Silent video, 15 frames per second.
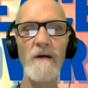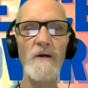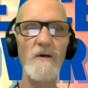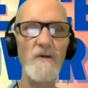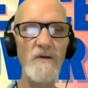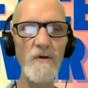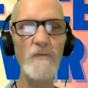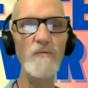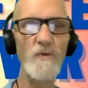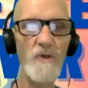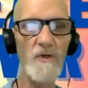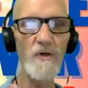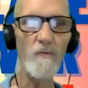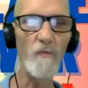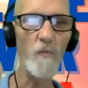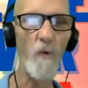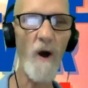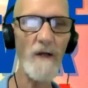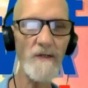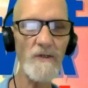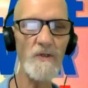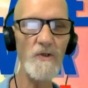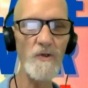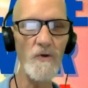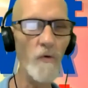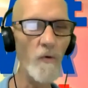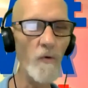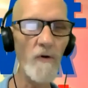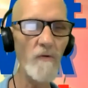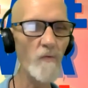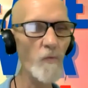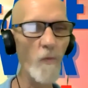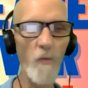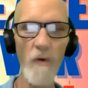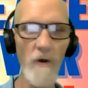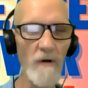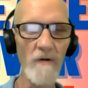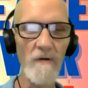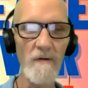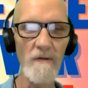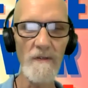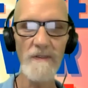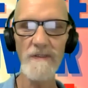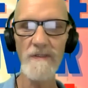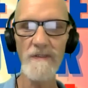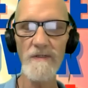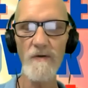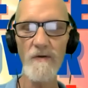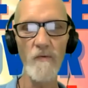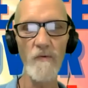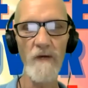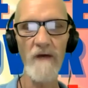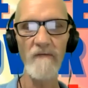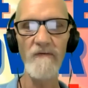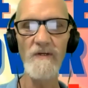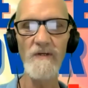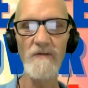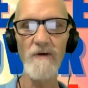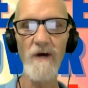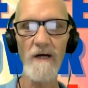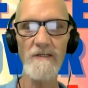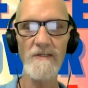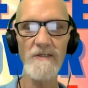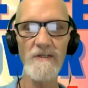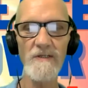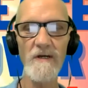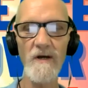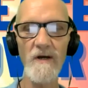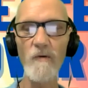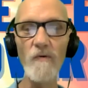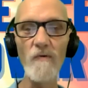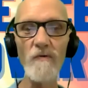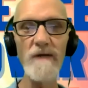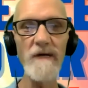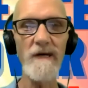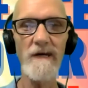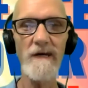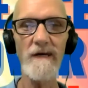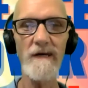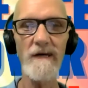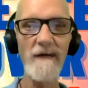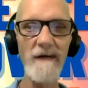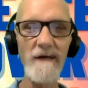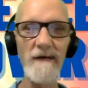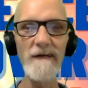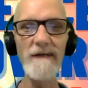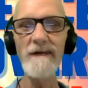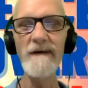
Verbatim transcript: You should watch your words. Oh, Kevin, you got scolded.